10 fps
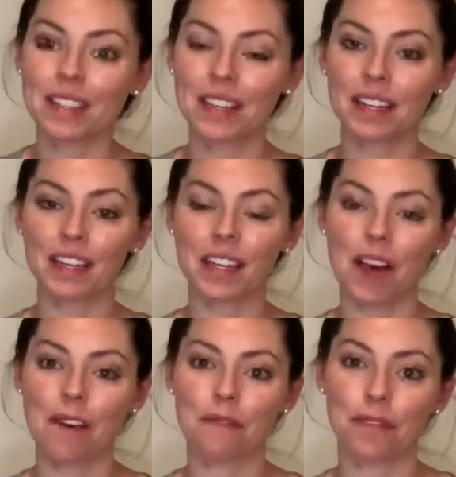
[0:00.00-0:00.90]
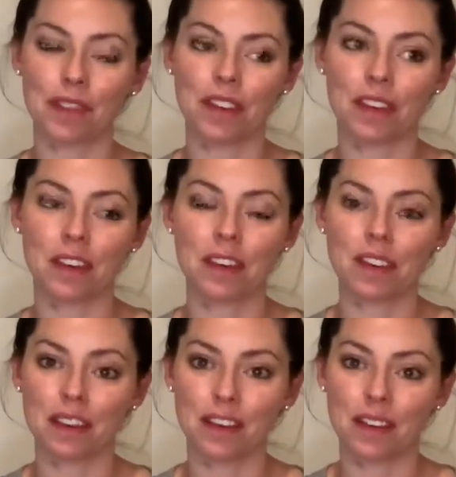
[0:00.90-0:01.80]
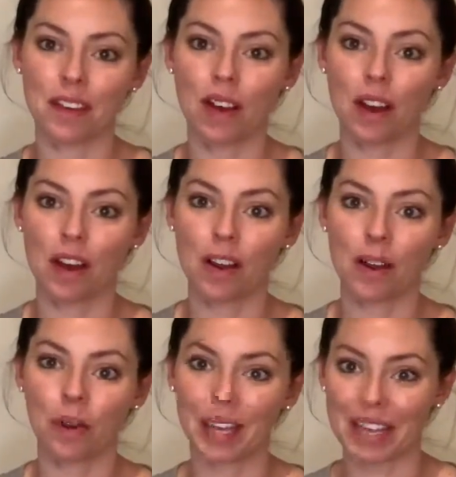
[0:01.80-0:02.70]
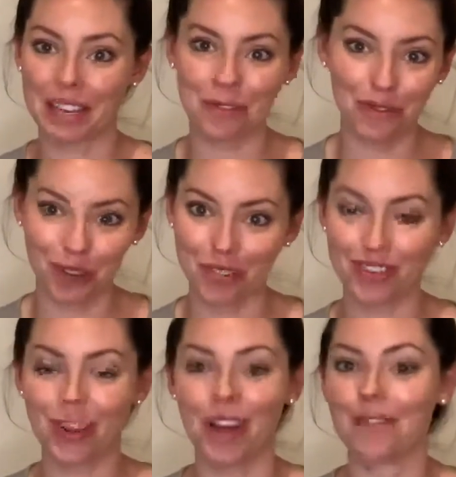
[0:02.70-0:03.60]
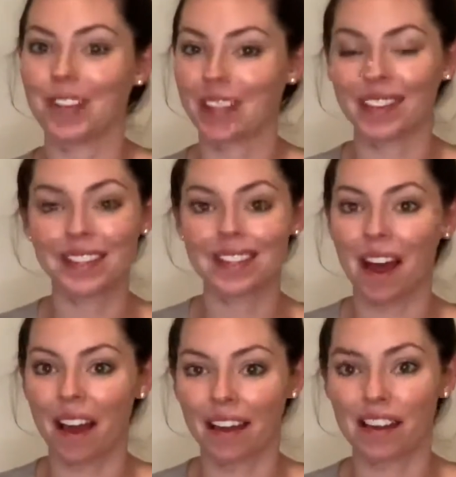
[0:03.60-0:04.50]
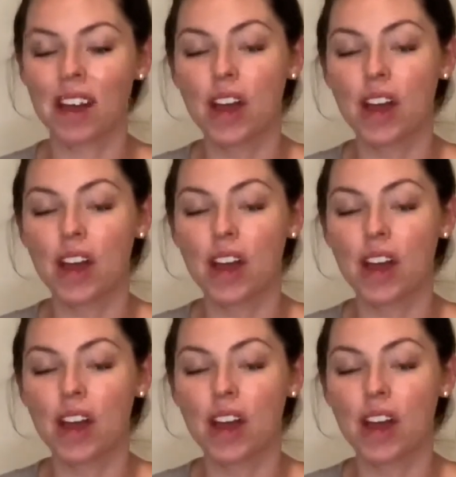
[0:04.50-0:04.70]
get any of the organic footage of the kids and I